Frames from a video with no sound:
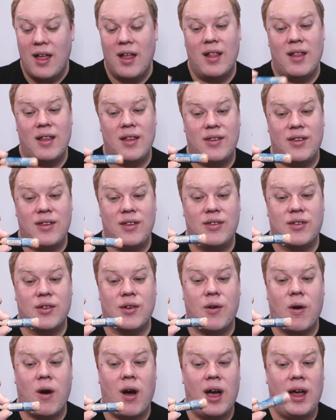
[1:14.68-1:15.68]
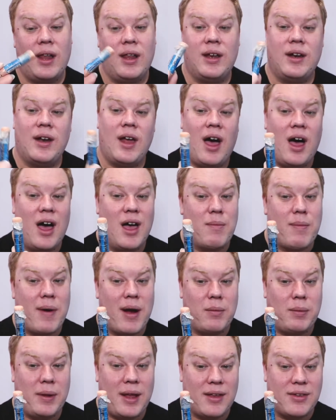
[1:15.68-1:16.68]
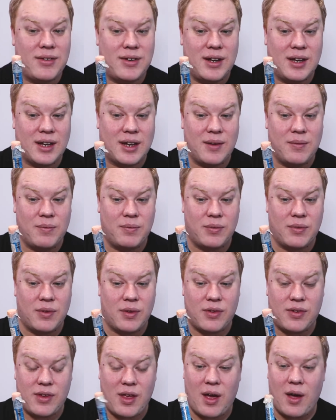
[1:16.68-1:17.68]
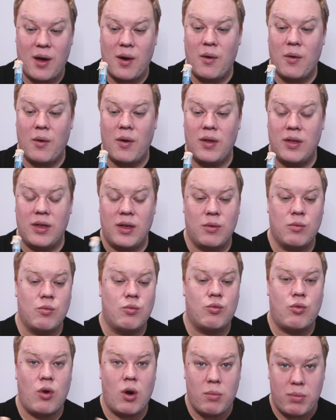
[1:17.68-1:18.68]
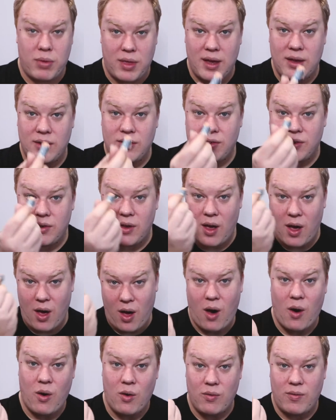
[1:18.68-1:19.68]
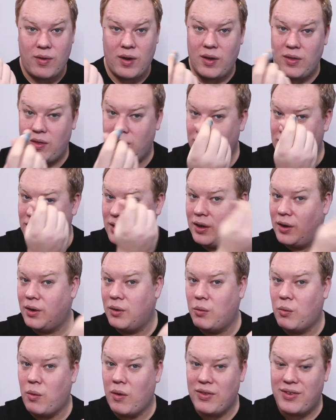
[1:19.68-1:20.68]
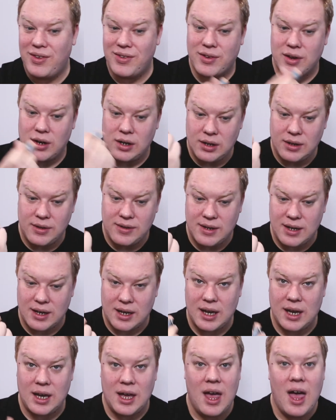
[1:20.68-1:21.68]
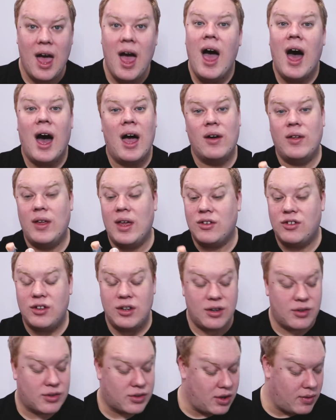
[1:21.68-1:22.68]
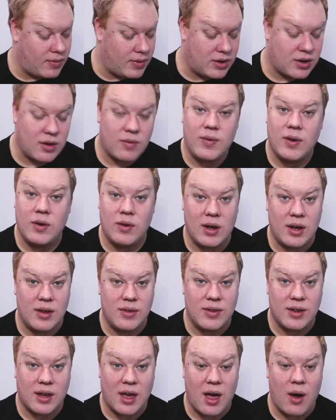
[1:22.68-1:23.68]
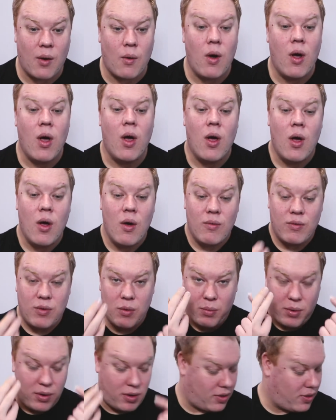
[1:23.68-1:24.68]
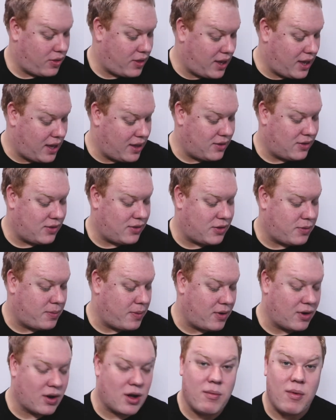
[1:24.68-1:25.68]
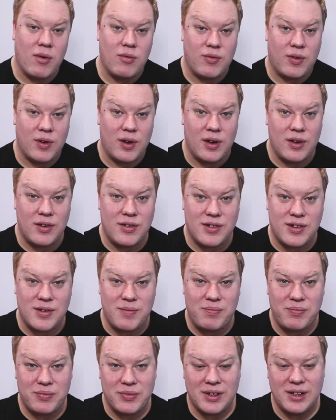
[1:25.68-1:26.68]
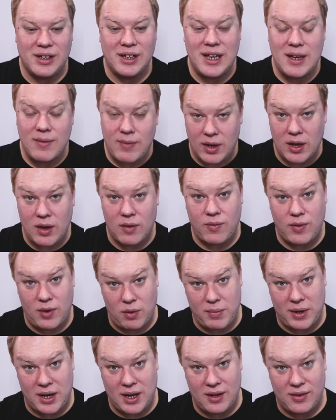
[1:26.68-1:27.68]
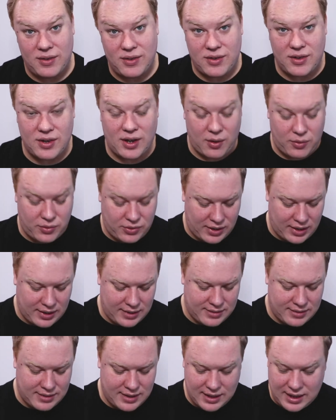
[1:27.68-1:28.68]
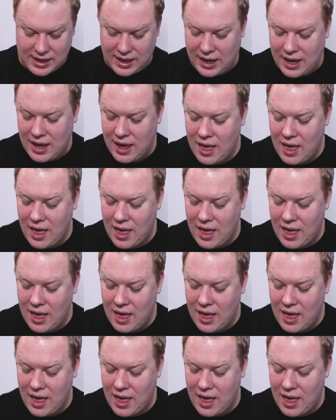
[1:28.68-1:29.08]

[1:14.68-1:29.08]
This is Kryolan eyebrow plastic, so you rub this over the glue once it's got a little sticky. I only actually discovered a few nights ago, if you put the Spirit Gum on first, leave it a few minutes to go slightly sticky,